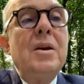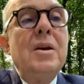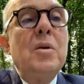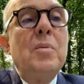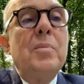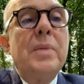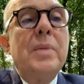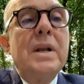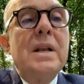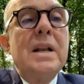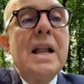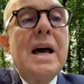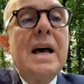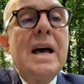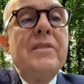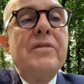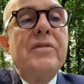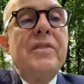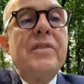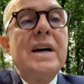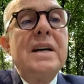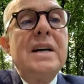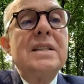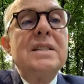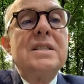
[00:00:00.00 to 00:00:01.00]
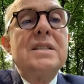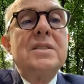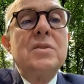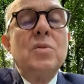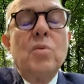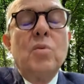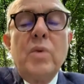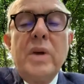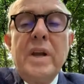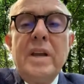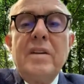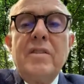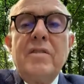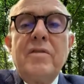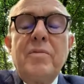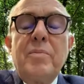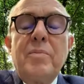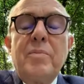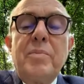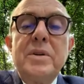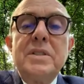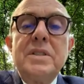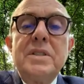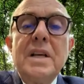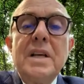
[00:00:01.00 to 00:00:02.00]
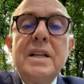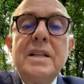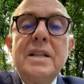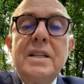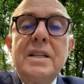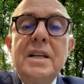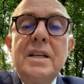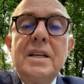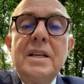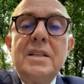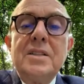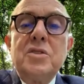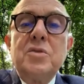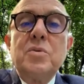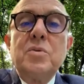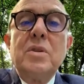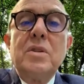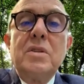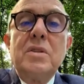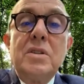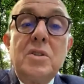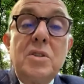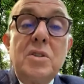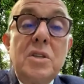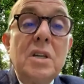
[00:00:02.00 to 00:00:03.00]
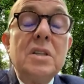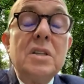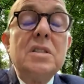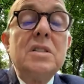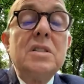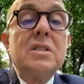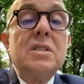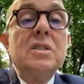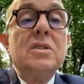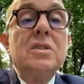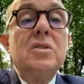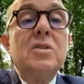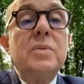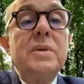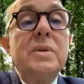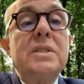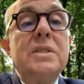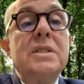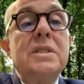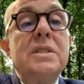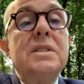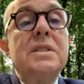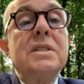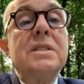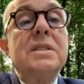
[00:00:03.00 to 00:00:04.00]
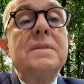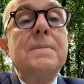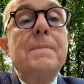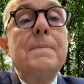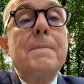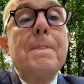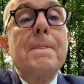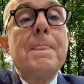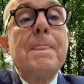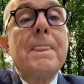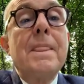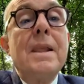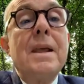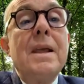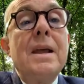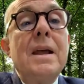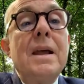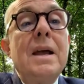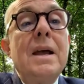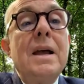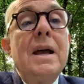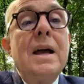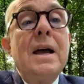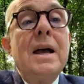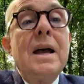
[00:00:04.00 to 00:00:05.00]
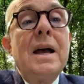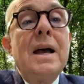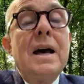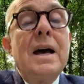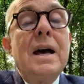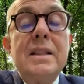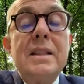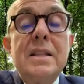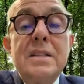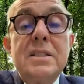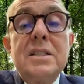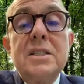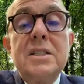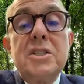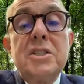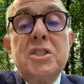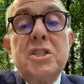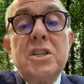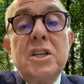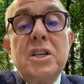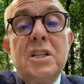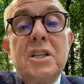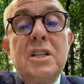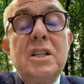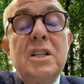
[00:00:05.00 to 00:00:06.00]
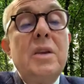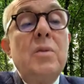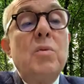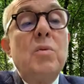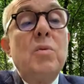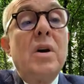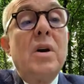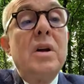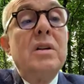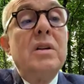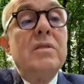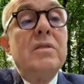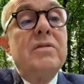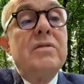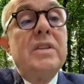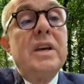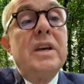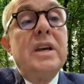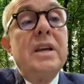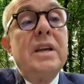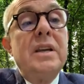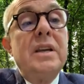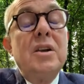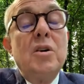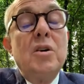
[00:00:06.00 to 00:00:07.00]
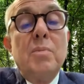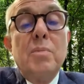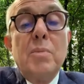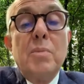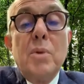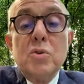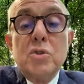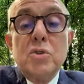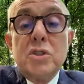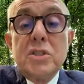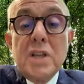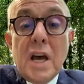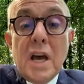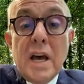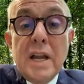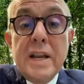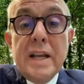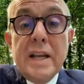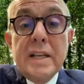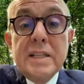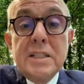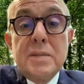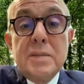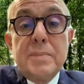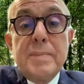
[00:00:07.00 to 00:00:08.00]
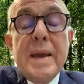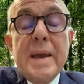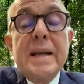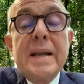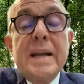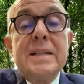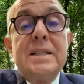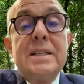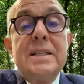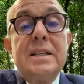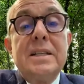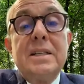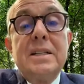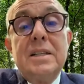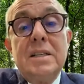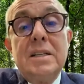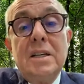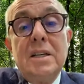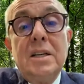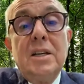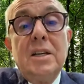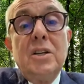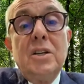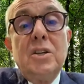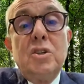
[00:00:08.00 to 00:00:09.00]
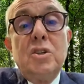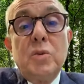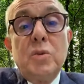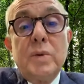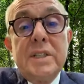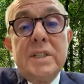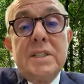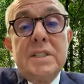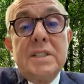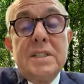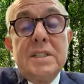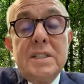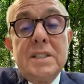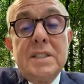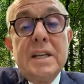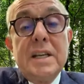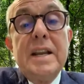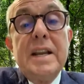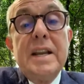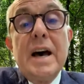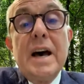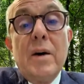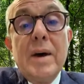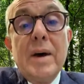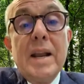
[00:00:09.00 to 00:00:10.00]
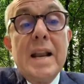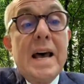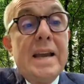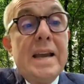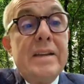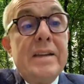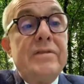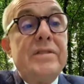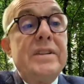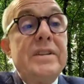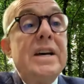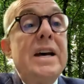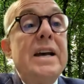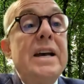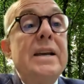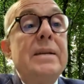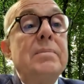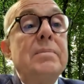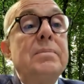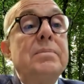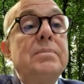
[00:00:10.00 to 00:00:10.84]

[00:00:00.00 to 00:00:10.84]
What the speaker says: But life has a way of presenting us with turns and twists. And this is certainly one of the most unexpected twists in our lifetime.